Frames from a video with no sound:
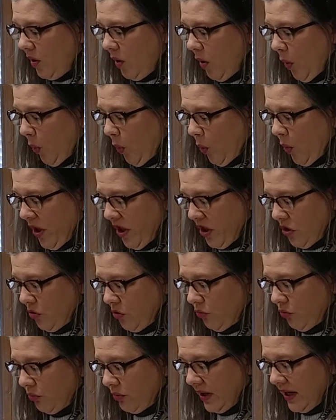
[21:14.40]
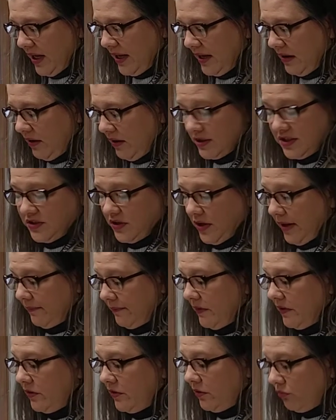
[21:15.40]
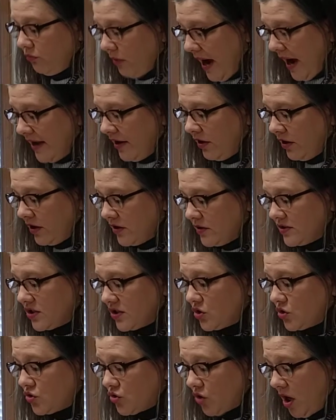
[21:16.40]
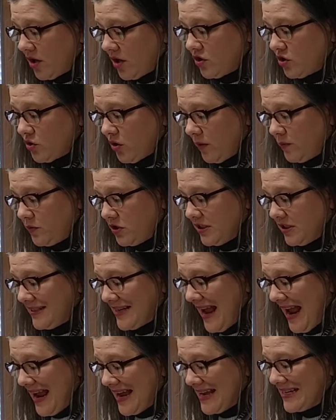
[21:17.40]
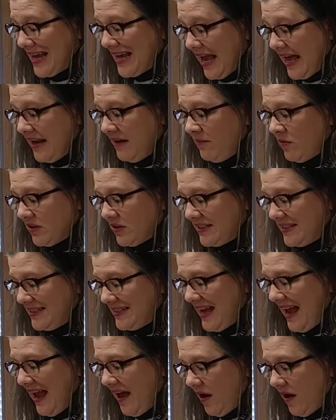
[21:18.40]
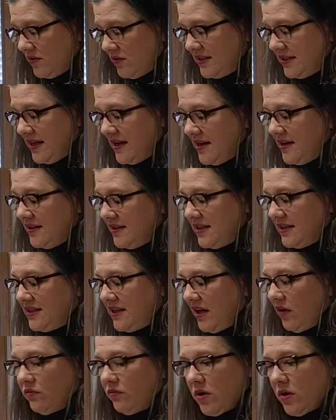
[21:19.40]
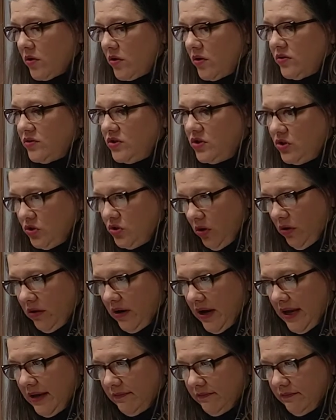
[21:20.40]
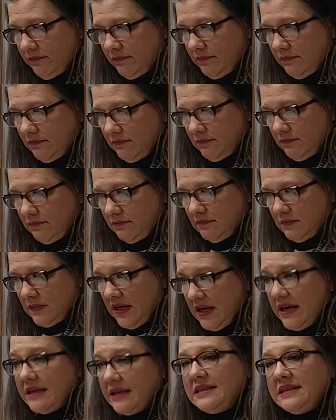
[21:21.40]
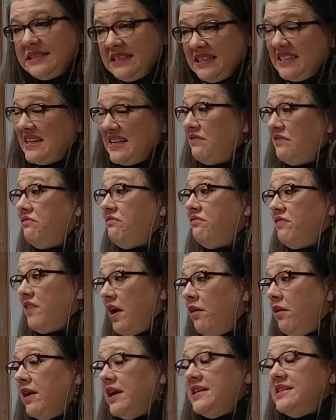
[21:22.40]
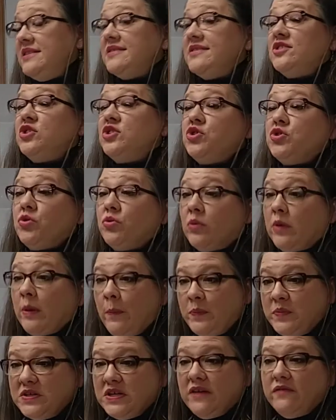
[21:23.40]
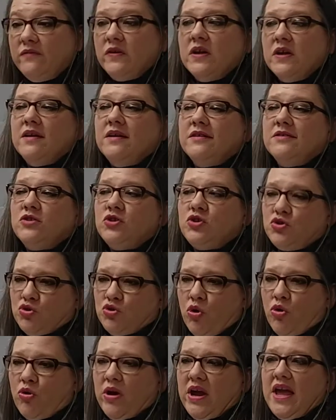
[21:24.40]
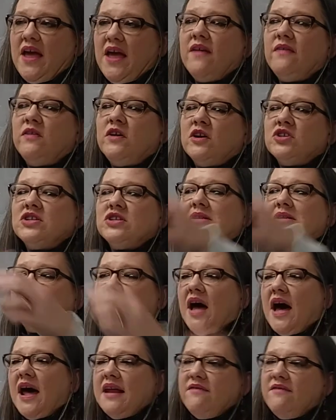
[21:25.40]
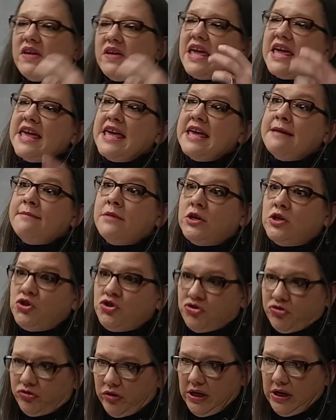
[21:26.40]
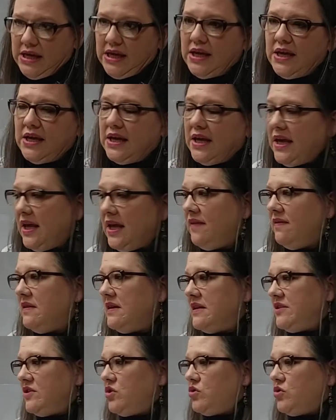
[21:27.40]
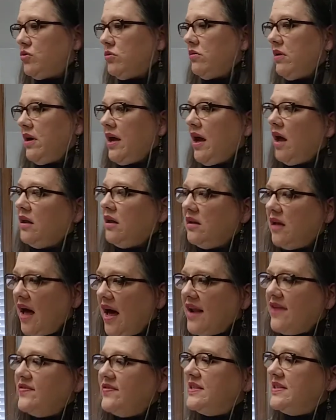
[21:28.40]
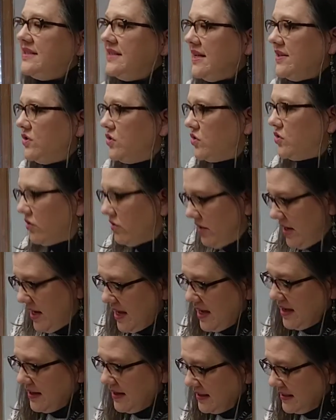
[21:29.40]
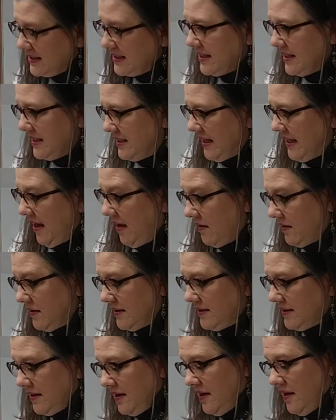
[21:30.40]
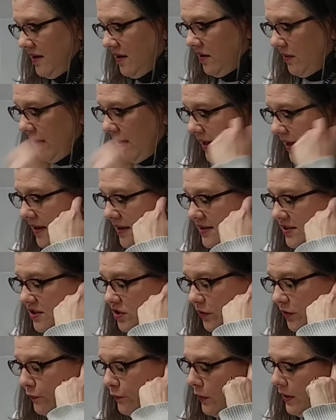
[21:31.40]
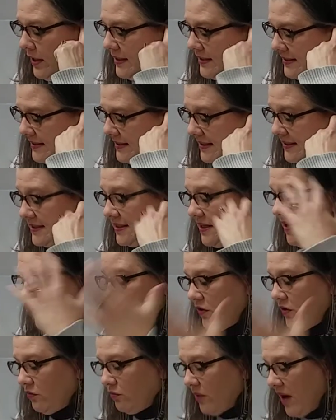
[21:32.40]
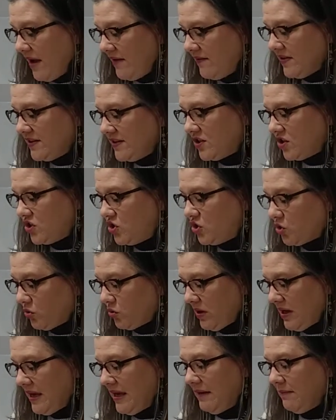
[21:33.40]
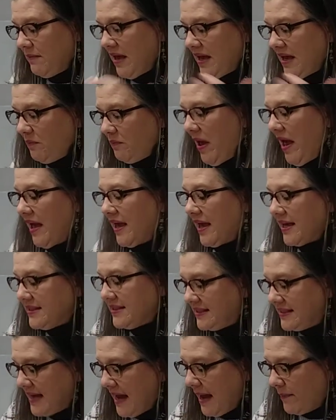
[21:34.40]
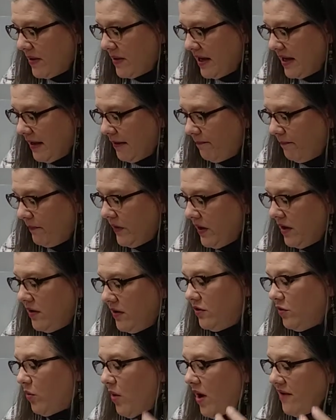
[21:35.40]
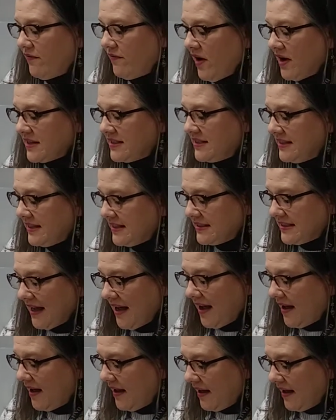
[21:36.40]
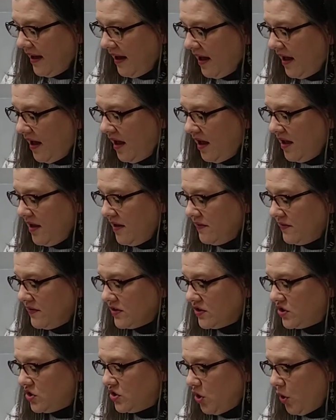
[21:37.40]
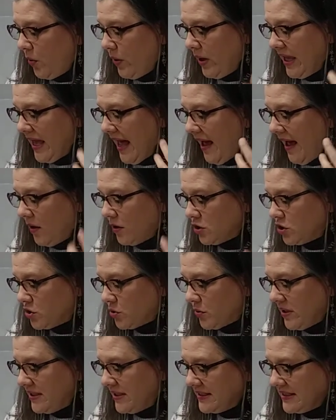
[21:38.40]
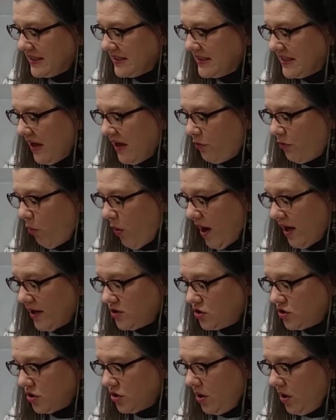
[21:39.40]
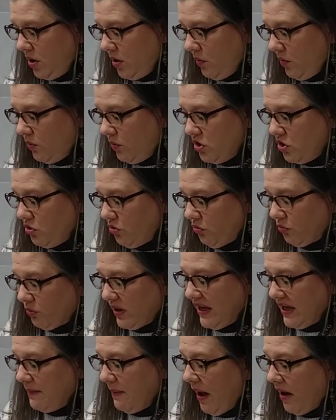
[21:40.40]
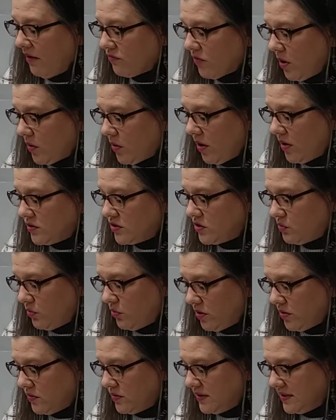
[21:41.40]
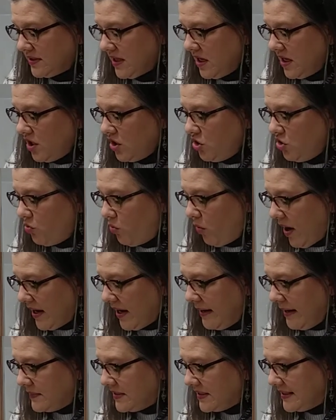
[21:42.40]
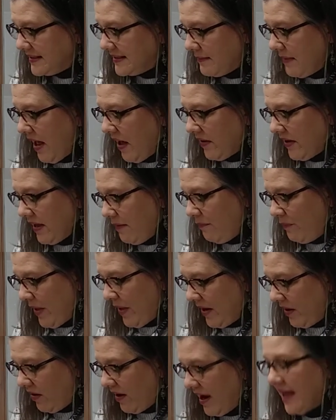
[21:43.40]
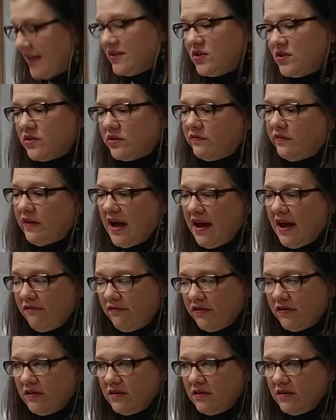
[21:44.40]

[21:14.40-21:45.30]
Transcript: When you read, the writer uses strong descriptions and animal sounds to tell Rocco's story. This is a very descriptive story. There's a lot of imagery in this story, a lot of sensory details. Okay, so for instance, the ravens scream and peck and stab at him. The white fox says, ha ha ha. The snowy owl joins the death watch. When you read about Rocco's wounds, you want him to somehow get better and survive.